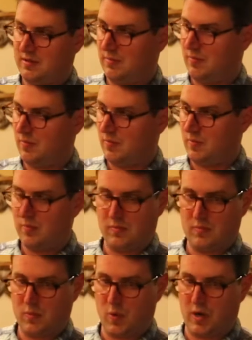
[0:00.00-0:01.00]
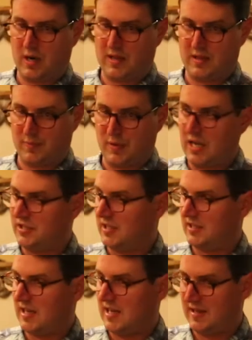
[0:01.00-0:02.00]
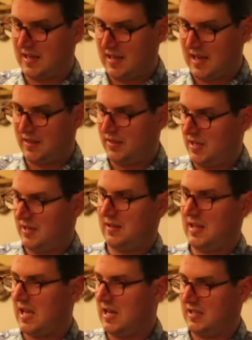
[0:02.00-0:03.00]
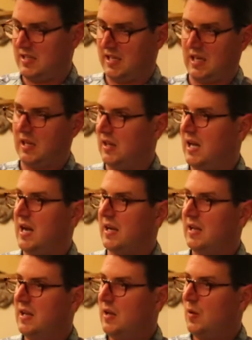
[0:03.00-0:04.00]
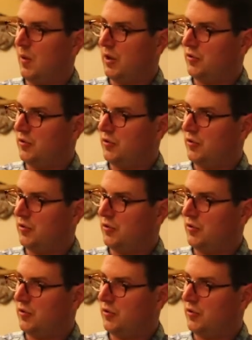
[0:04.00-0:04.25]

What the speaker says: to work on the project, and I think they had a ticking clock. Where